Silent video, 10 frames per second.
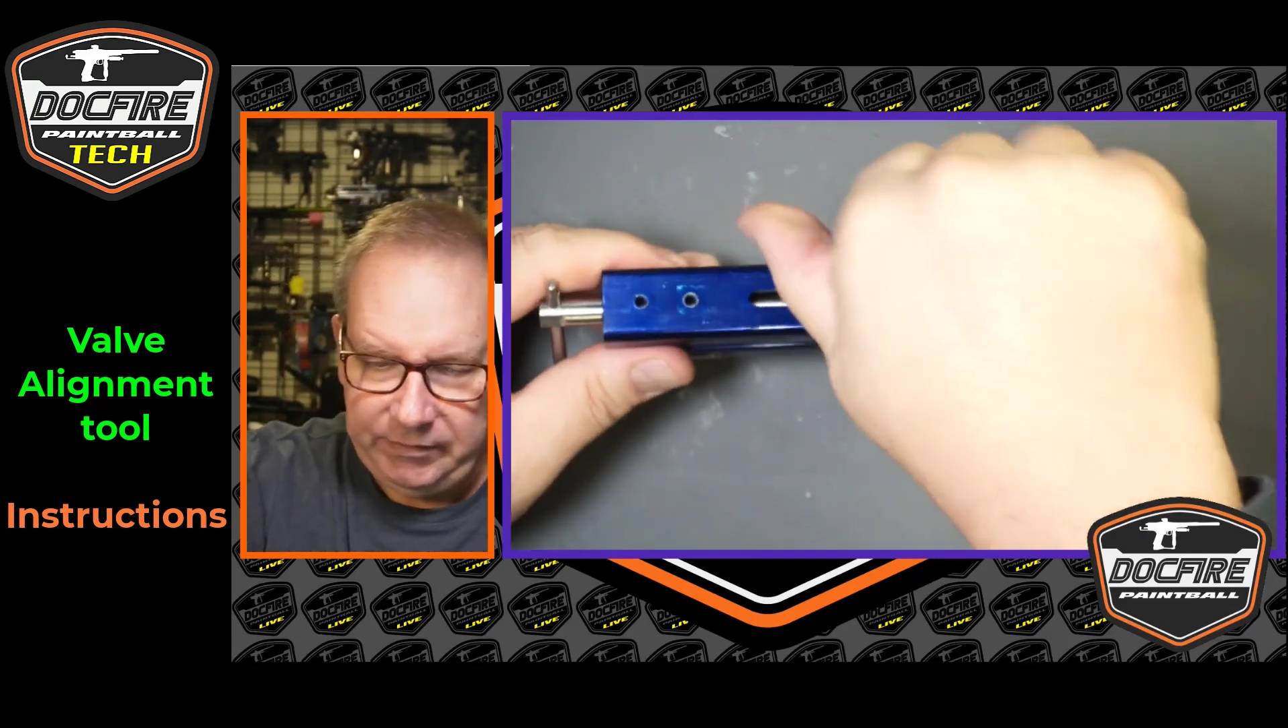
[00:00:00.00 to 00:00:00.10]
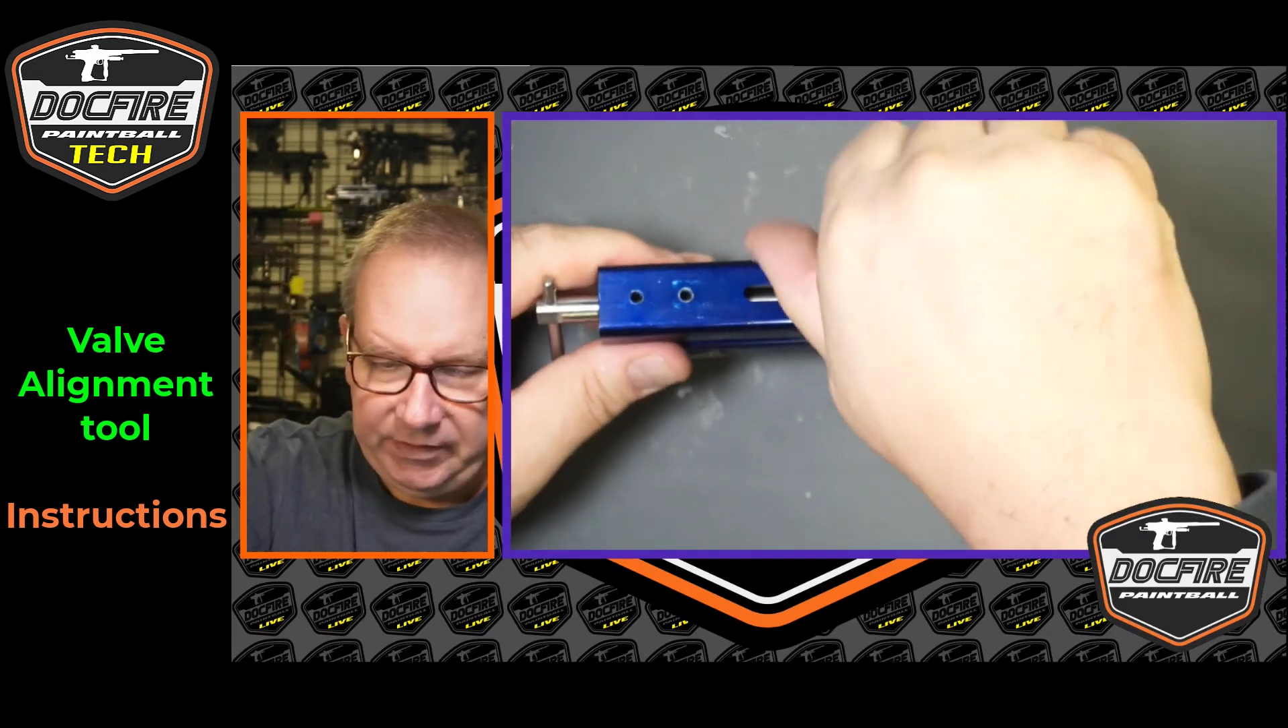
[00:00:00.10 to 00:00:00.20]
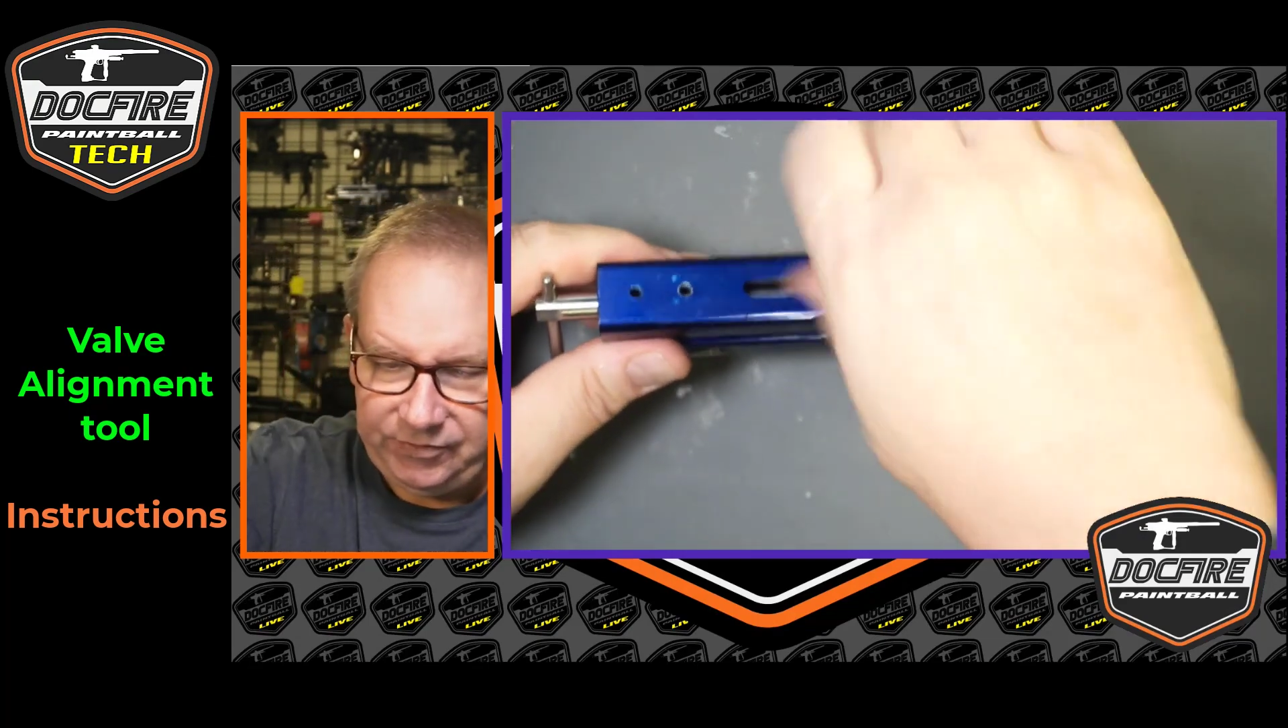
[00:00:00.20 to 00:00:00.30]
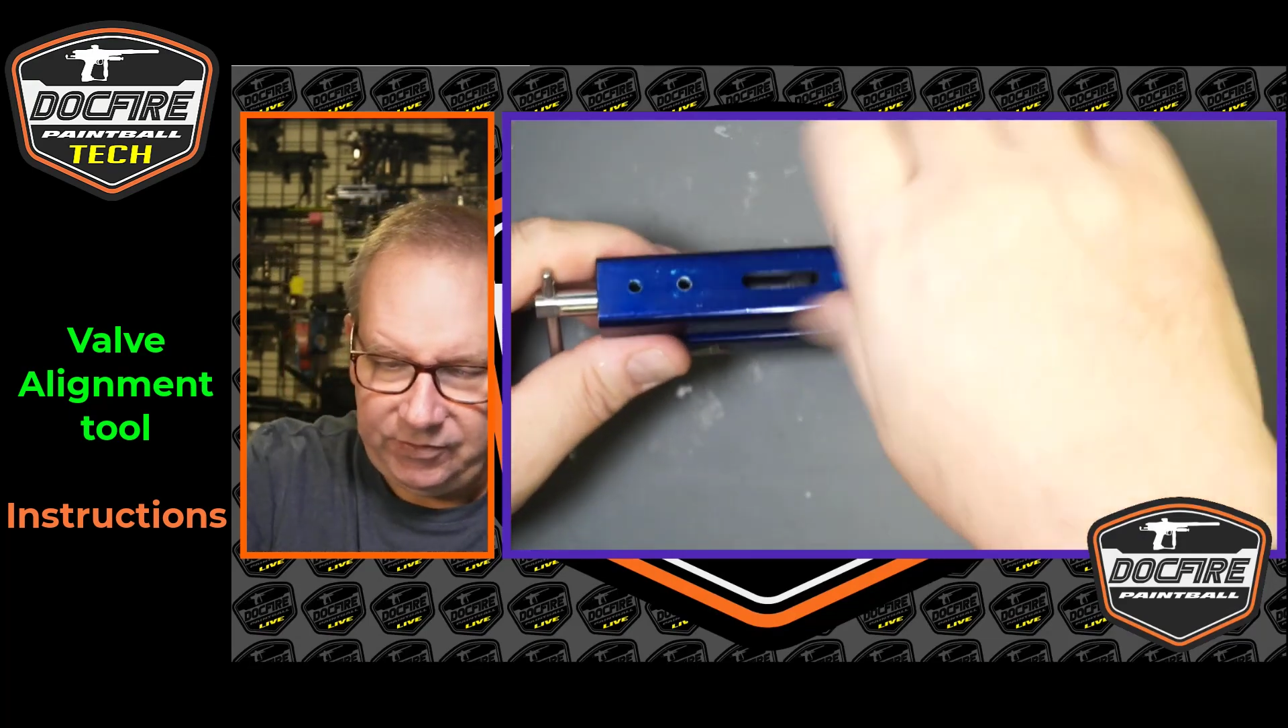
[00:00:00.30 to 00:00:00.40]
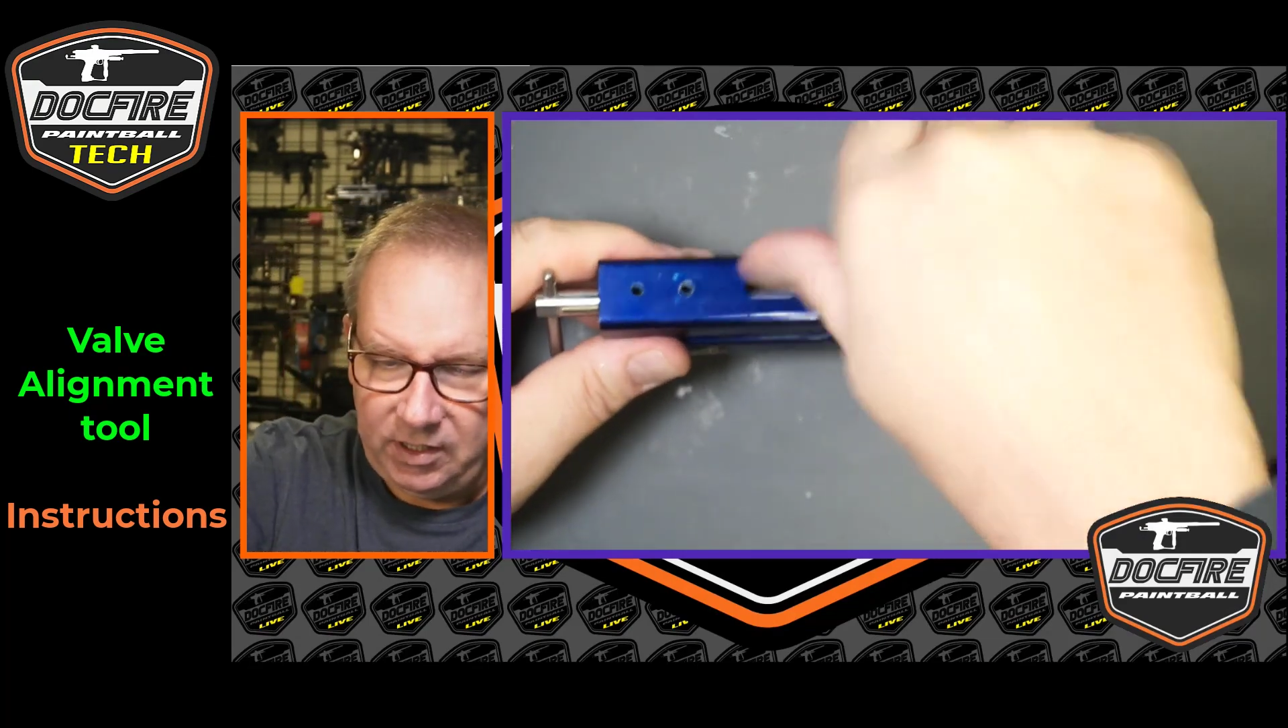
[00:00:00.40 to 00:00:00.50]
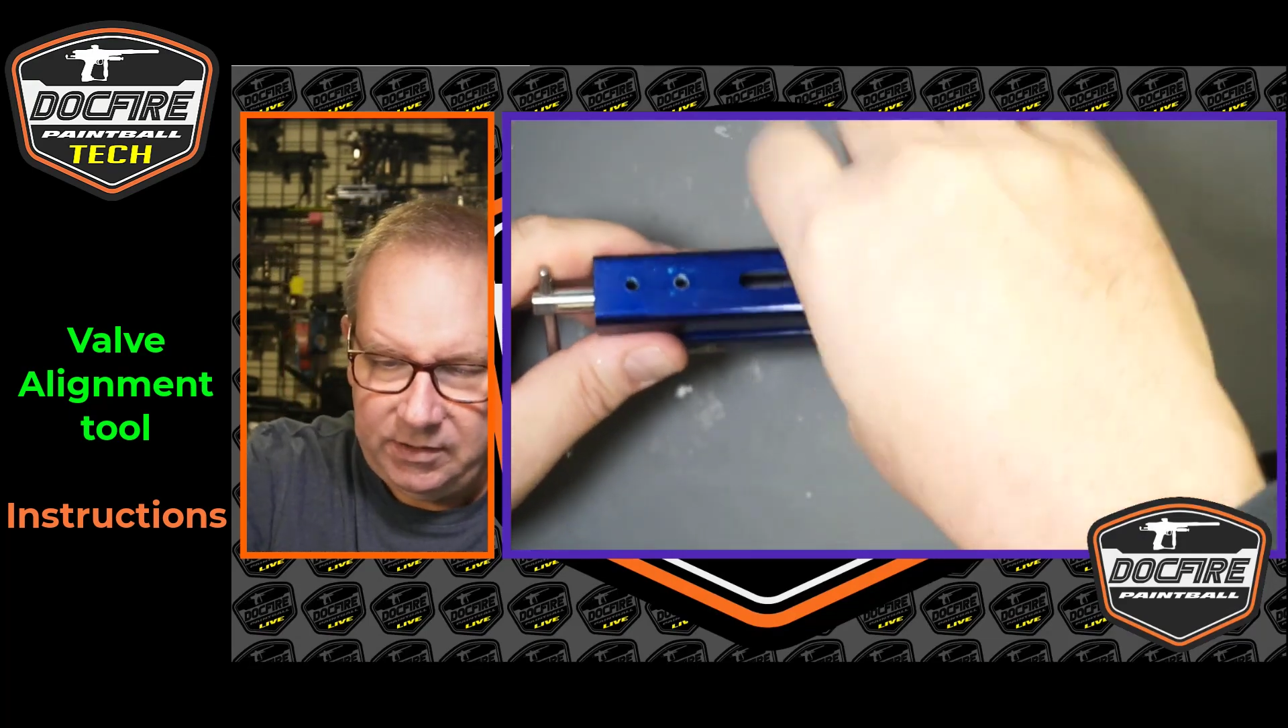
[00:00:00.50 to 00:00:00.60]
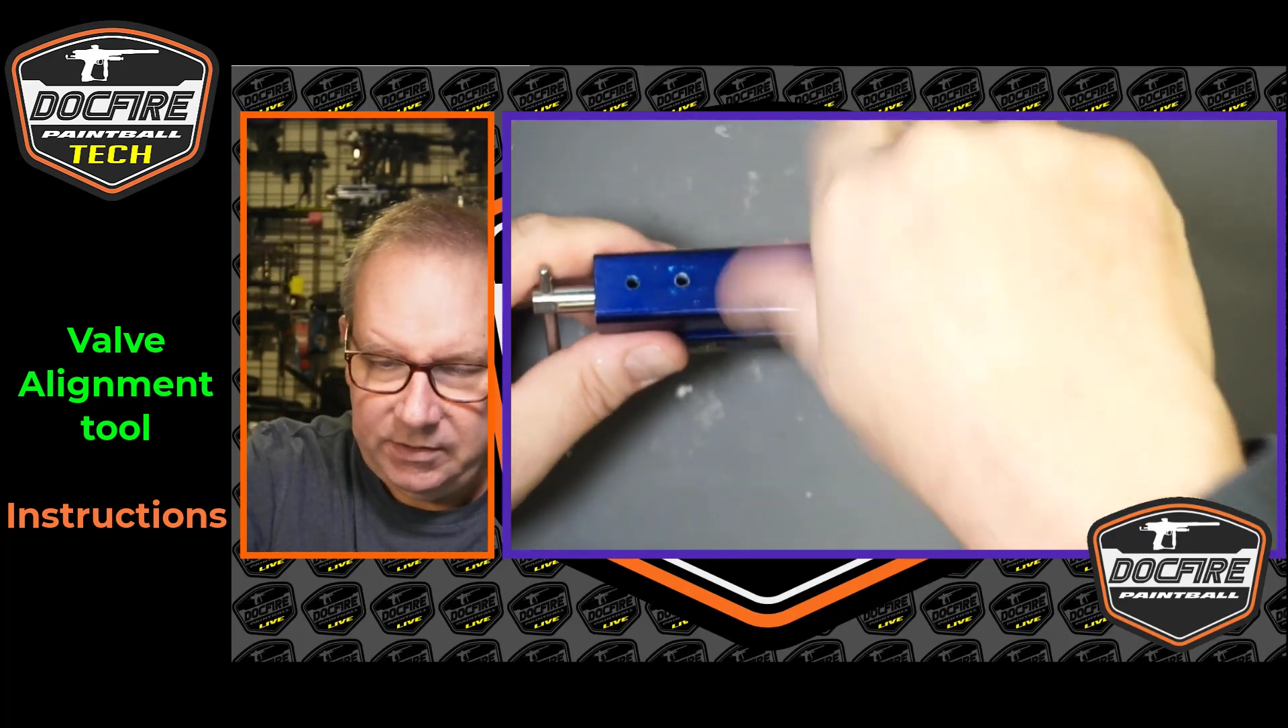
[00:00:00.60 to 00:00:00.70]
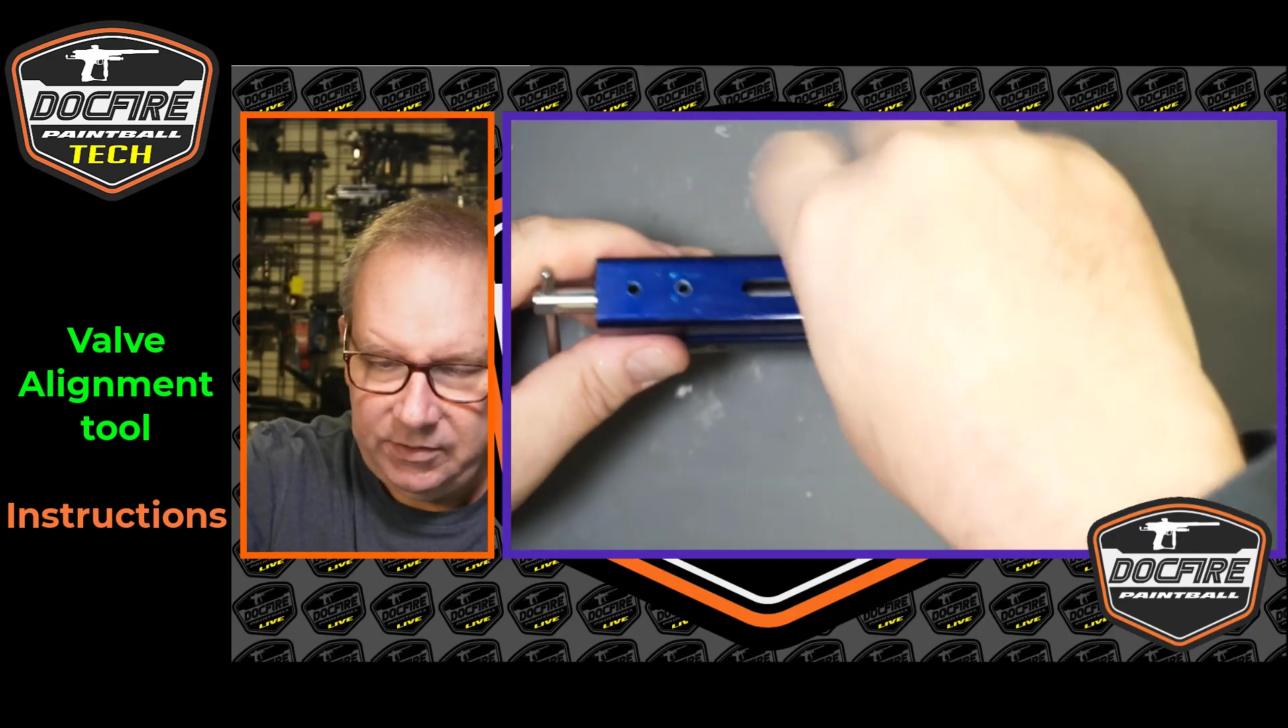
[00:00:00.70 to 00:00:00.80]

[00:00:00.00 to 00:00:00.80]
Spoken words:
everything's done,